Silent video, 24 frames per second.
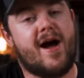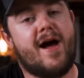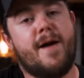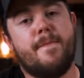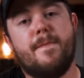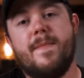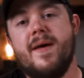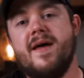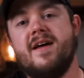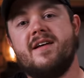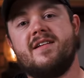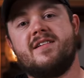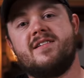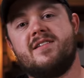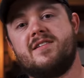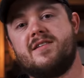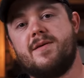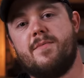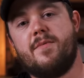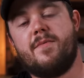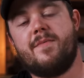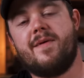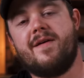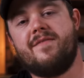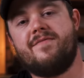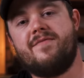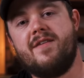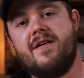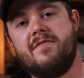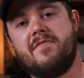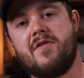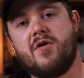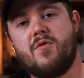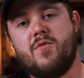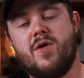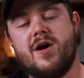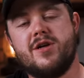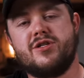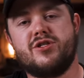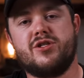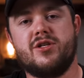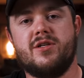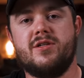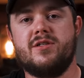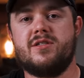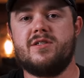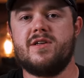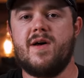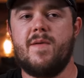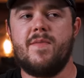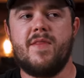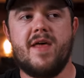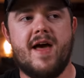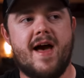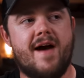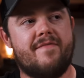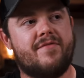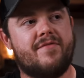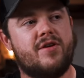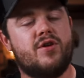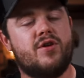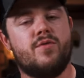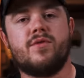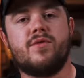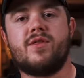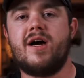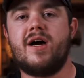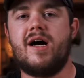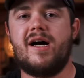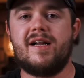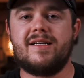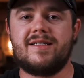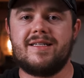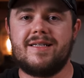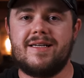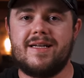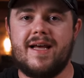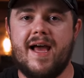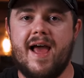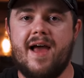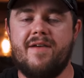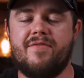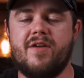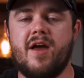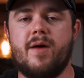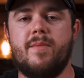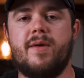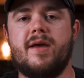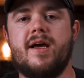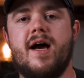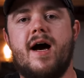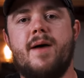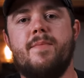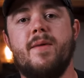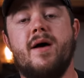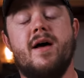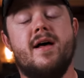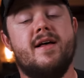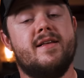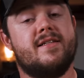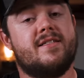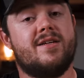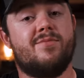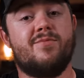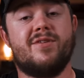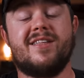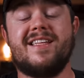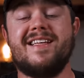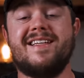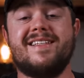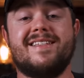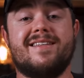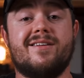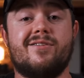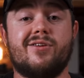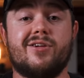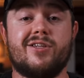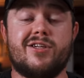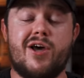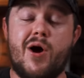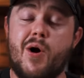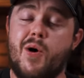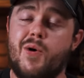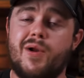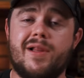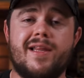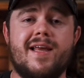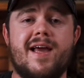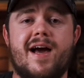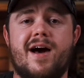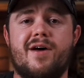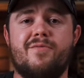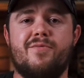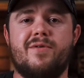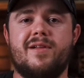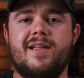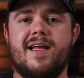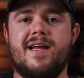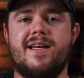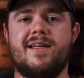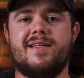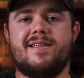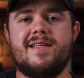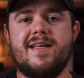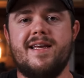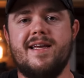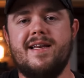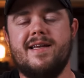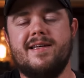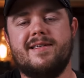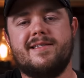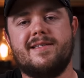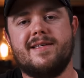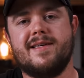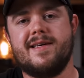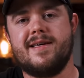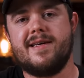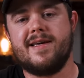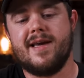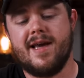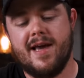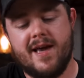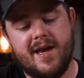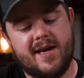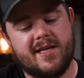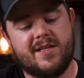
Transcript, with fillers: I picked some of my favorite questions, some that have to do with content I have coming up, some with things that are totally unrelated to EDC.